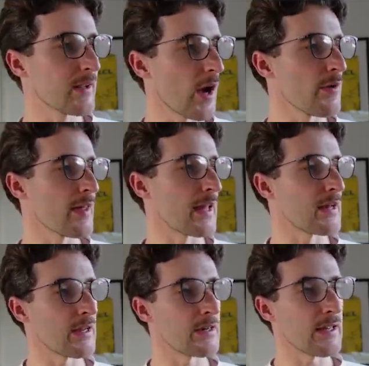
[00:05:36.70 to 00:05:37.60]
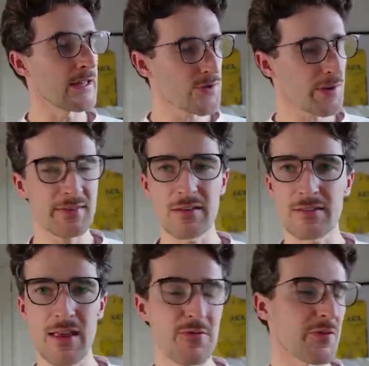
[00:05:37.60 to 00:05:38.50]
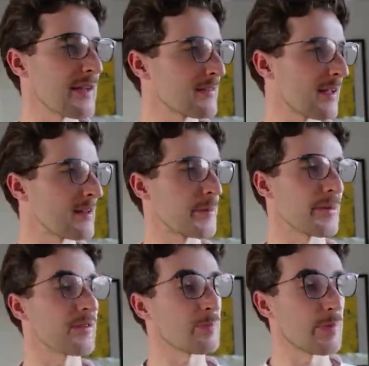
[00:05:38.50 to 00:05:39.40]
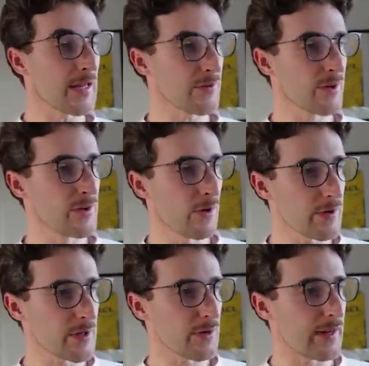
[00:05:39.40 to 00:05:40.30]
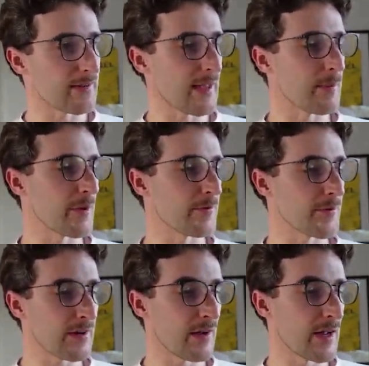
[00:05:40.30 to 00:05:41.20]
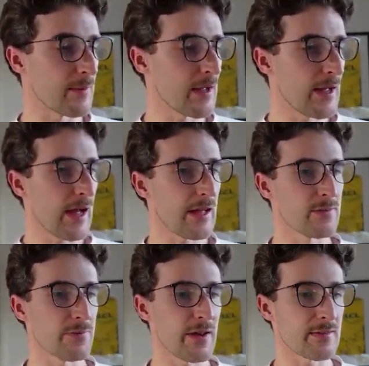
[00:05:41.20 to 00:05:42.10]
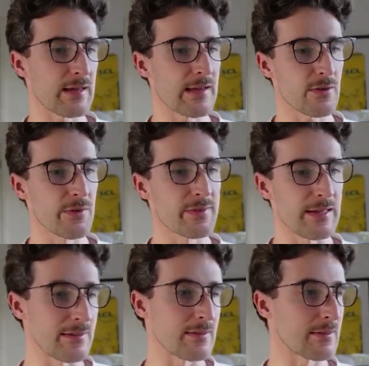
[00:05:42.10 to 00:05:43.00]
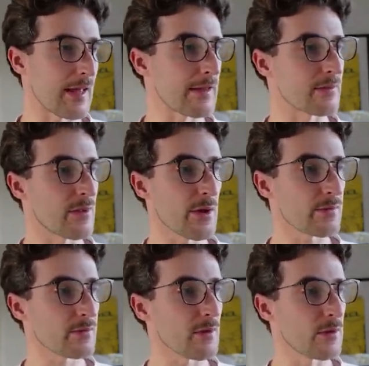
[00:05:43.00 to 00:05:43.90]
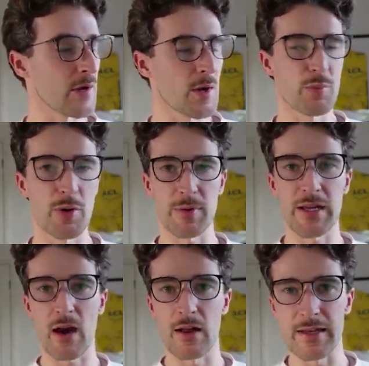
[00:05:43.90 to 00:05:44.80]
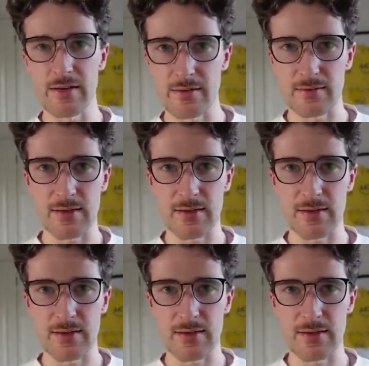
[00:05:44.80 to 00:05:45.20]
go then. An interesting set of race days because Blikra not on a great day, but Fredheim and Versnes on decent days. Those two probably our leaders